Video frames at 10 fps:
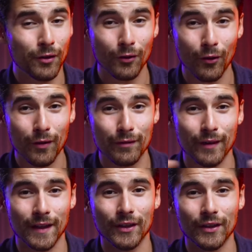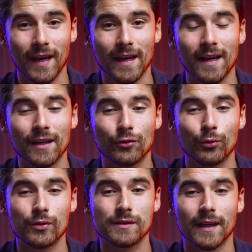there are a lot of very good AI
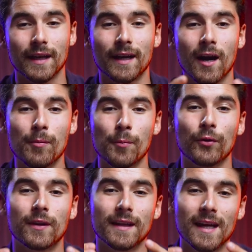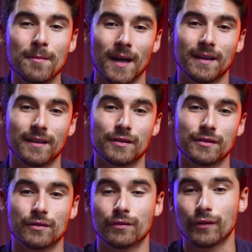tools that can come up with name
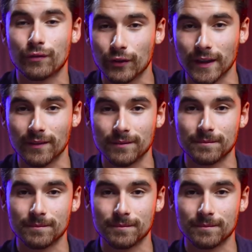ideas for free,